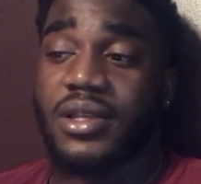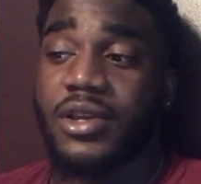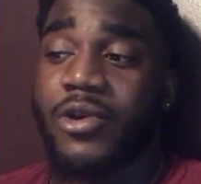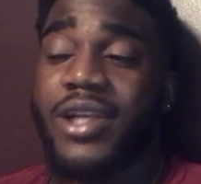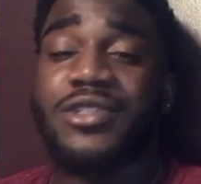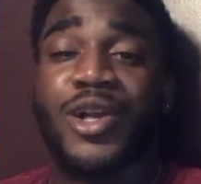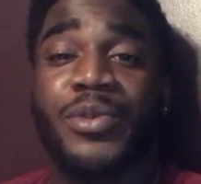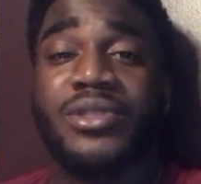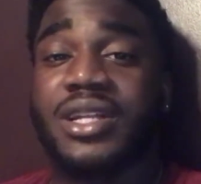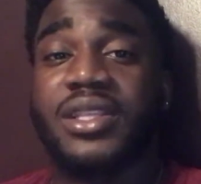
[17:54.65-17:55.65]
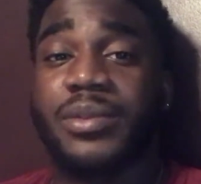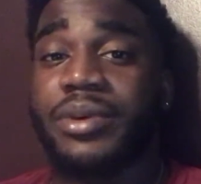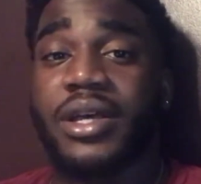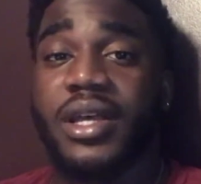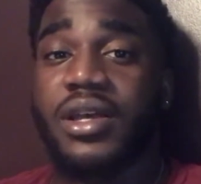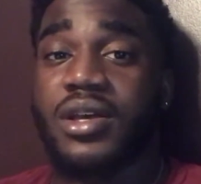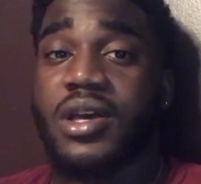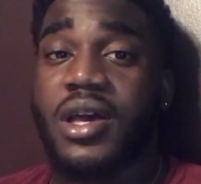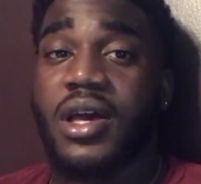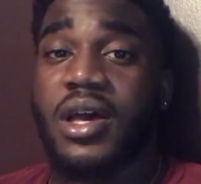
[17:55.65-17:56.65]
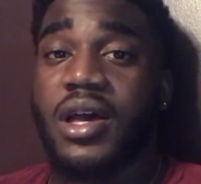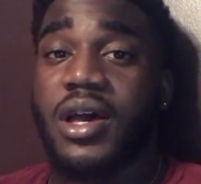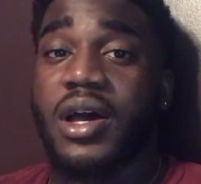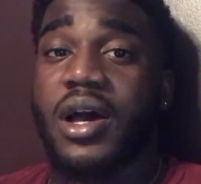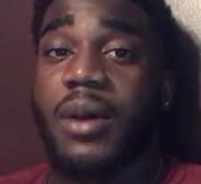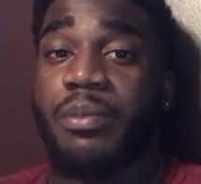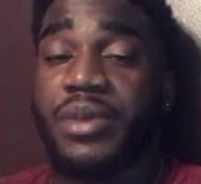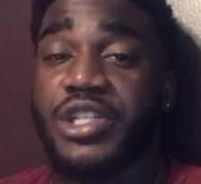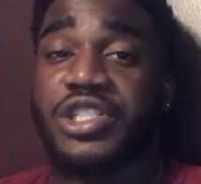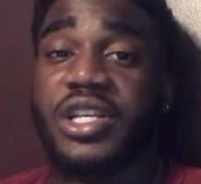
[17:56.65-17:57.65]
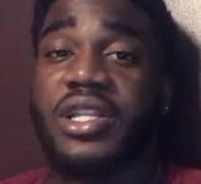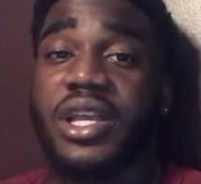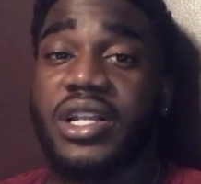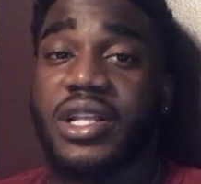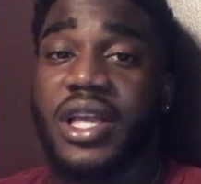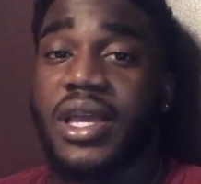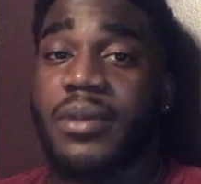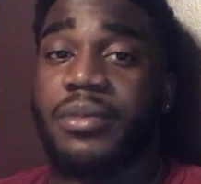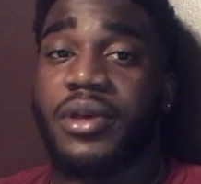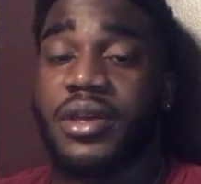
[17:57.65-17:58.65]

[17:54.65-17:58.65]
Christ Global is nothing but a mission in a name,